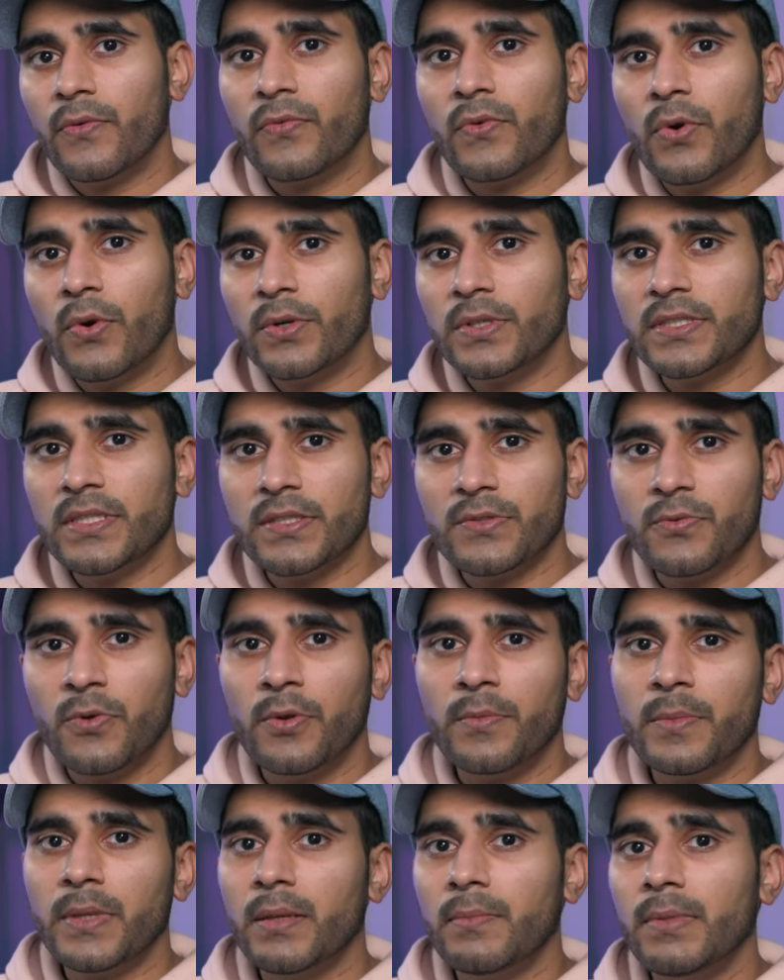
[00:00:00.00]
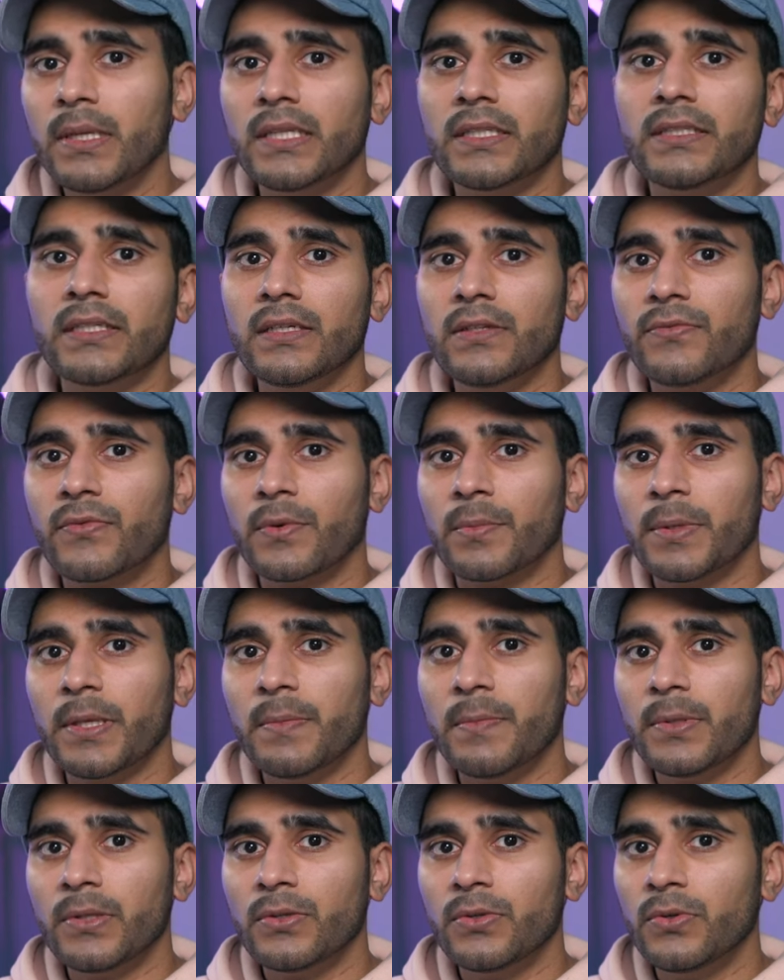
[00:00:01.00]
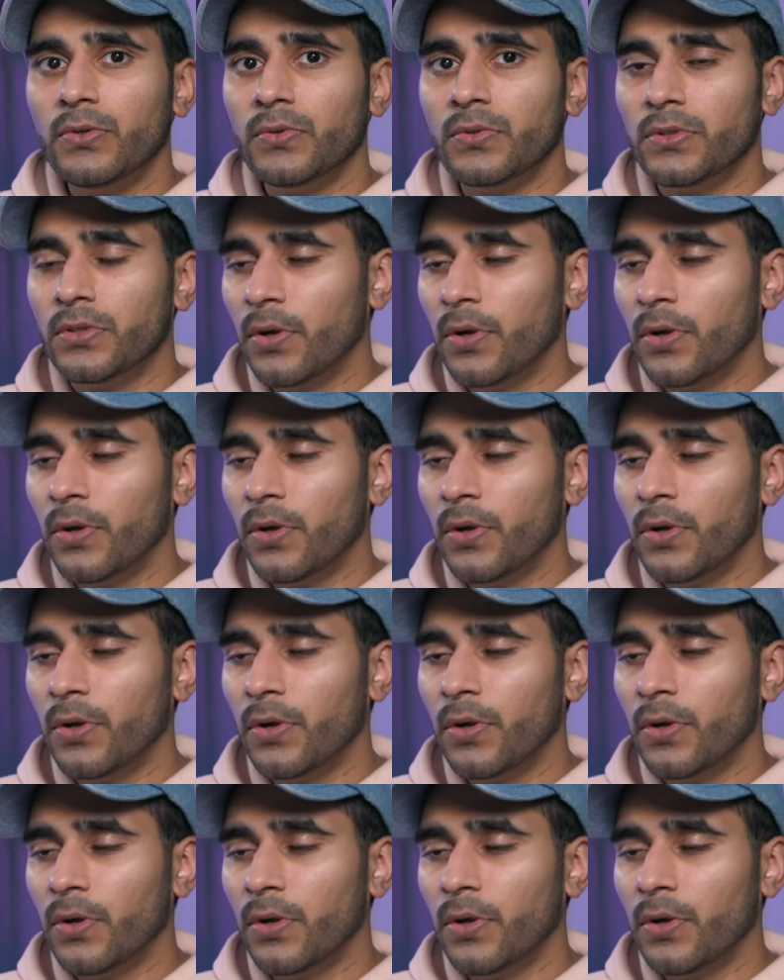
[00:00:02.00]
Of course, this won't won't be a big deal for people who